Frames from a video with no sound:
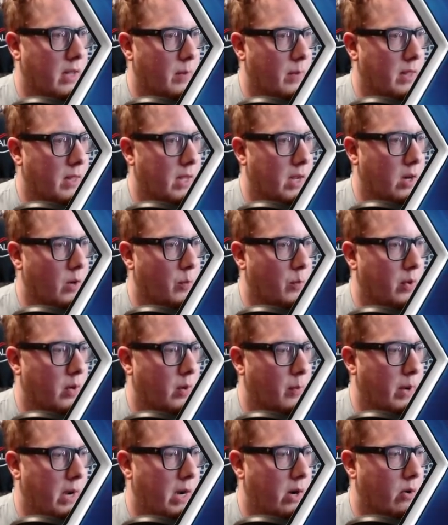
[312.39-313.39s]
I mean, that'll
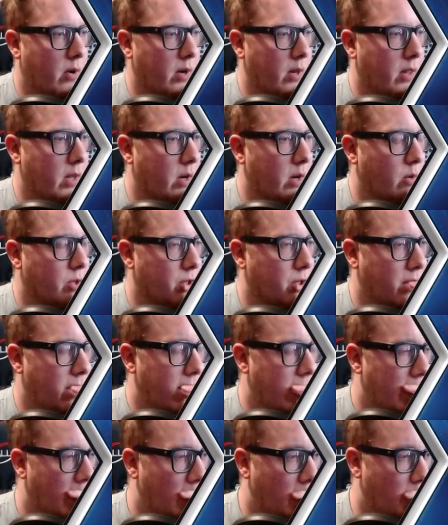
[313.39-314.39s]
put power into there, which will
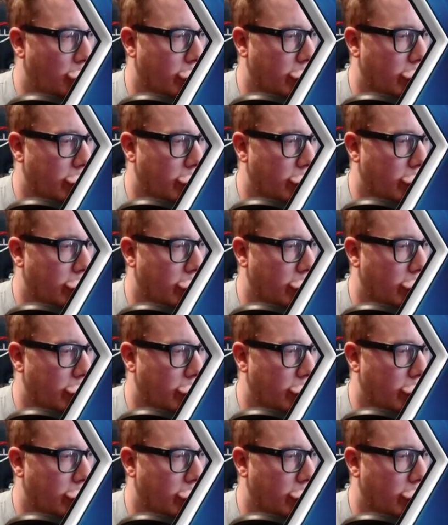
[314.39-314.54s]
help,